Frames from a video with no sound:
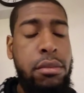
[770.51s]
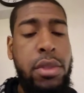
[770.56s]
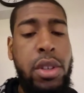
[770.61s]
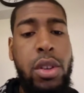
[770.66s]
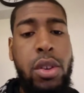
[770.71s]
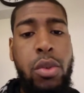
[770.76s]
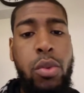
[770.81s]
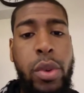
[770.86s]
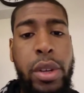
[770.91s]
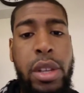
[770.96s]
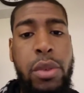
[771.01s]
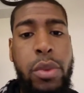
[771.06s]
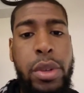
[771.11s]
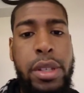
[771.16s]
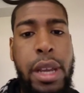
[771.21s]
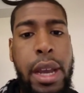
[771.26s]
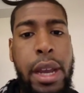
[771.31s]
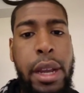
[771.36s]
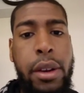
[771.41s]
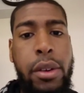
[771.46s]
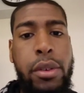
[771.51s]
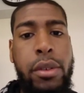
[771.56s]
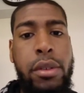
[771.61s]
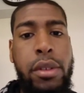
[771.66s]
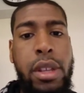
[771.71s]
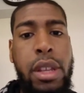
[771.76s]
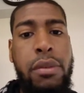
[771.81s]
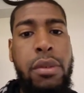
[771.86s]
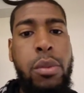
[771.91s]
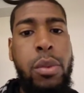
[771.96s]
you know, when he retired,
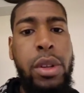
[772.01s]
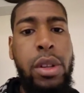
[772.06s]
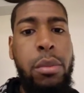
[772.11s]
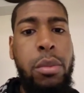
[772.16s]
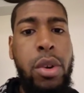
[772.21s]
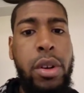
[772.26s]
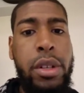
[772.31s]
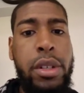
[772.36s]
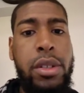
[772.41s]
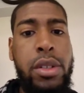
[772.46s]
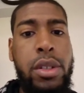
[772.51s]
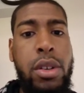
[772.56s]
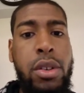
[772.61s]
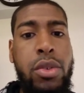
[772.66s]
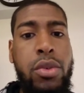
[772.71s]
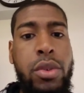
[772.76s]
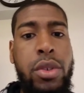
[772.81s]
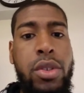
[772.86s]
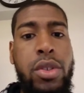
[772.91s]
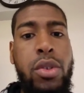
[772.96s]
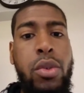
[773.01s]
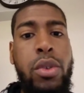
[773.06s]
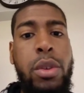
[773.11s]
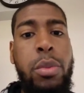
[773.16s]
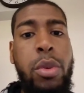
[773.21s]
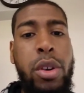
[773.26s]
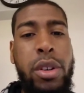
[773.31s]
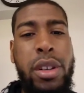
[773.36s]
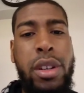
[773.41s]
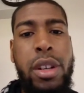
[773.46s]
even with LaMarcus Aldridge, Tony
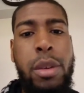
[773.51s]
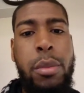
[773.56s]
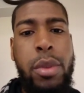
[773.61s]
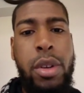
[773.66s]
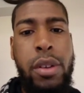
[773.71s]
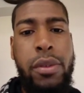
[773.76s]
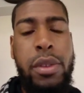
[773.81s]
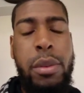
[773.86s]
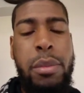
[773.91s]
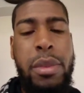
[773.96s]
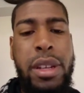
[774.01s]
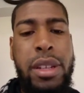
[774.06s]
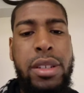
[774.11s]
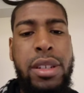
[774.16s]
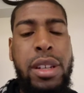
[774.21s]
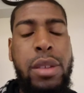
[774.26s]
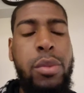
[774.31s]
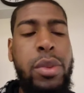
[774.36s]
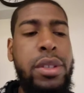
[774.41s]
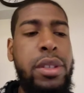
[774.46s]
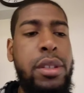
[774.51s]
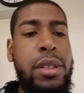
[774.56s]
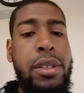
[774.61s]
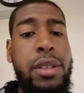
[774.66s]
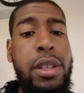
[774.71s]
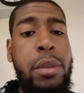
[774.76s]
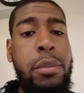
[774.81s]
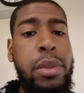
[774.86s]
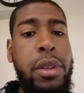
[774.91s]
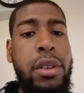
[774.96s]
Parker coming off the bench, and he wasn't the
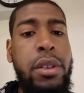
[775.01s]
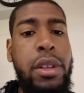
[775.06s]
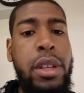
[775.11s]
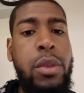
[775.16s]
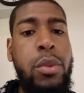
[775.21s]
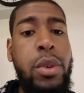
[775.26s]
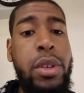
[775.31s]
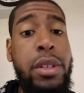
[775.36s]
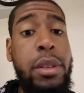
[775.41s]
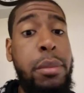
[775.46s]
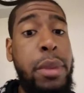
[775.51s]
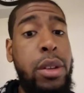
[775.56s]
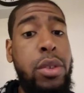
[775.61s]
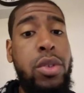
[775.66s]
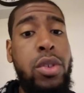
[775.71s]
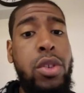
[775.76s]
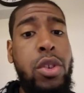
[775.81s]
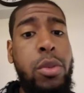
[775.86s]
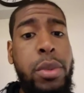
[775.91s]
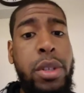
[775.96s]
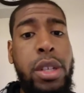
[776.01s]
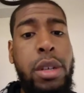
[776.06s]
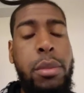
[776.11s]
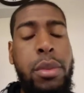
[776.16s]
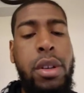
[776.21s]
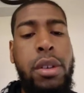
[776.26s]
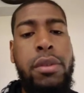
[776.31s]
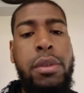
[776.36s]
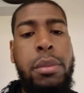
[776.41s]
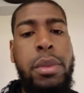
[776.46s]
same player he was, and Manu Ginobili
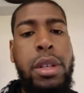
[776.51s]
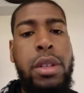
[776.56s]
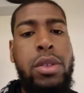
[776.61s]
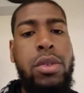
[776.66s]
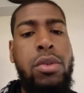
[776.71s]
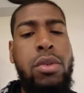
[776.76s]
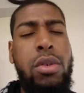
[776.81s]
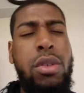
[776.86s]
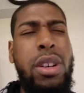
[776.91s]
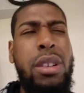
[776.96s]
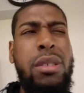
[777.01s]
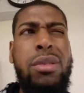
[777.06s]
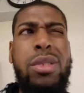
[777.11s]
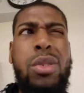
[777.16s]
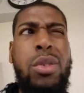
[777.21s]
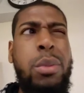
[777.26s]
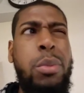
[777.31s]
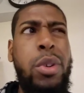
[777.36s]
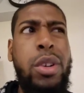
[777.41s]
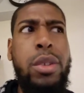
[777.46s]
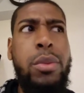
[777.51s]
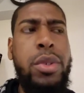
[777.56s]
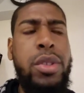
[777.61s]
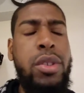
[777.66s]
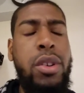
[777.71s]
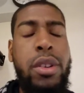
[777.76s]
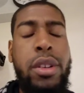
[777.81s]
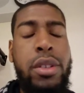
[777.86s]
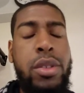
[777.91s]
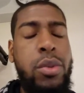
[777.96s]
coming off the bench, or uh, Tony Parker was
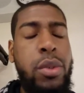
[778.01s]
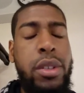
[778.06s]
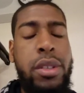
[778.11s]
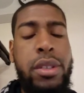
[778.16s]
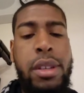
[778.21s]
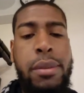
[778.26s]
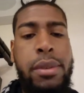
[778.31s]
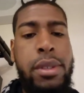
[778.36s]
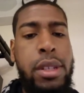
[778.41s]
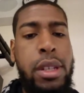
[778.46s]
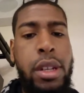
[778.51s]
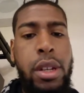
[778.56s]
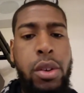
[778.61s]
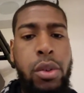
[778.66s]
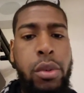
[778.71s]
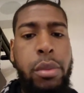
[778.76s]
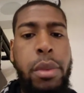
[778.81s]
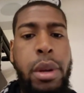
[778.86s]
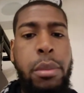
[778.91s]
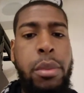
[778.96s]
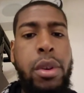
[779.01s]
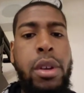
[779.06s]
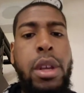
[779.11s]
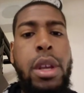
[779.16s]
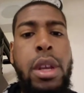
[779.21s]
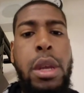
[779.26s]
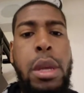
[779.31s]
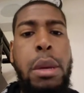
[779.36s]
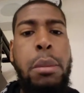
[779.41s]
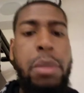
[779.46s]
starting in 2017. I don't remember,
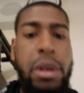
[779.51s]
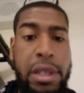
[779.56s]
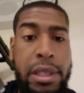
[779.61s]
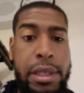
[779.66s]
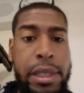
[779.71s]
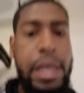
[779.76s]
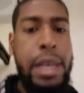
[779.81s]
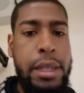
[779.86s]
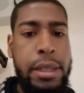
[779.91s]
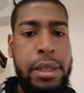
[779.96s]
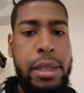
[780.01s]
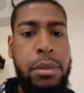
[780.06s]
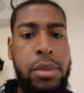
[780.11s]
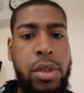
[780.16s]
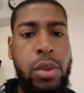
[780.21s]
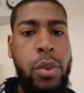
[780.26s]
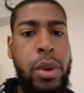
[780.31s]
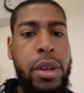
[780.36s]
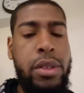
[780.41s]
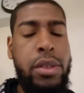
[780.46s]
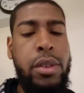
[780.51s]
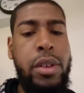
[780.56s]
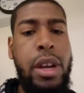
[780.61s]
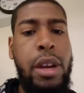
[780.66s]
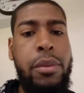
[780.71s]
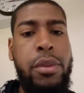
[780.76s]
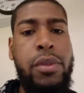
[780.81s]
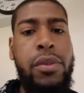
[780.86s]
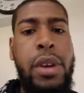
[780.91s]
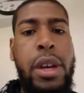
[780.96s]
but he's led a team to the Western
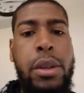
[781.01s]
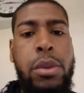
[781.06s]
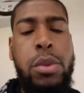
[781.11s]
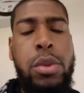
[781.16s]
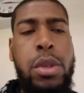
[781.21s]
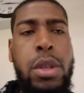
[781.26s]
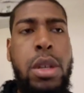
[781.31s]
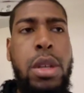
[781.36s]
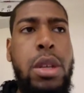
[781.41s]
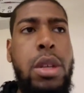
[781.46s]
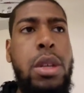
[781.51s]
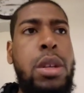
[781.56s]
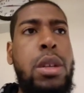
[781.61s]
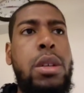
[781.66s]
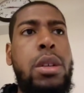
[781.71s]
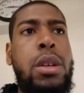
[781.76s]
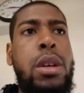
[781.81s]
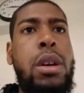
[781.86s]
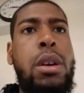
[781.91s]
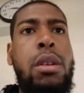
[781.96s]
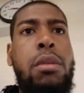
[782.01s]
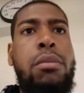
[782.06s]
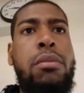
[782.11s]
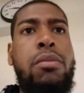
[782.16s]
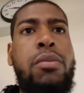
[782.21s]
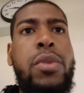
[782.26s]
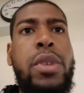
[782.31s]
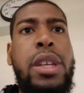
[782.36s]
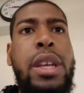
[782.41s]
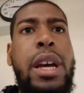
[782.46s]
Conference Finals. Um,
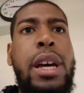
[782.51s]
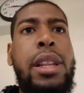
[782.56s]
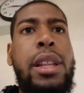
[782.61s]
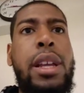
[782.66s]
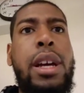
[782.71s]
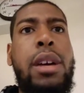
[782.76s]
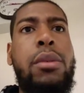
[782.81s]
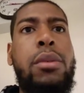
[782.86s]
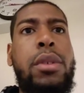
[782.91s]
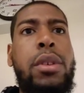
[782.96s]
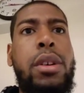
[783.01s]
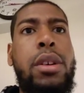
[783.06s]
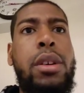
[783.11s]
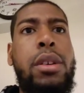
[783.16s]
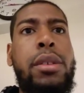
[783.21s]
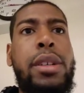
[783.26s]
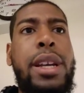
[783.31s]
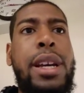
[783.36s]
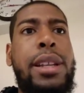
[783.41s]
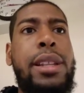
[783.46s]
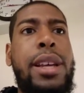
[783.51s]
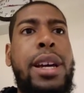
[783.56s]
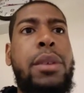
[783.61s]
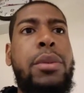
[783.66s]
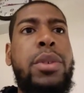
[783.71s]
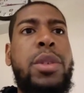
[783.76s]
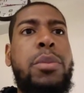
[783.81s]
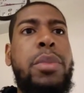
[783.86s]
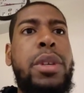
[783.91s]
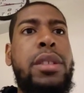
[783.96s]
Kyle, Low- uh, Kyle
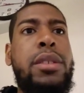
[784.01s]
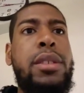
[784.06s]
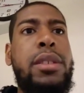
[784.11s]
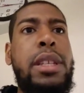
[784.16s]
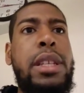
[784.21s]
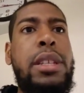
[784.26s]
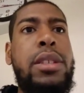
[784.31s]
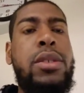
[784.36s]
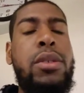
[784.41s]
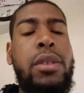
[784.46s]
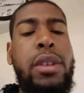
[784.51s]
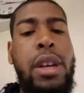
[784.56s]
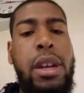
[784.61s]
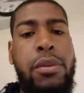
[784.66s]
Lowry's been to the Eastern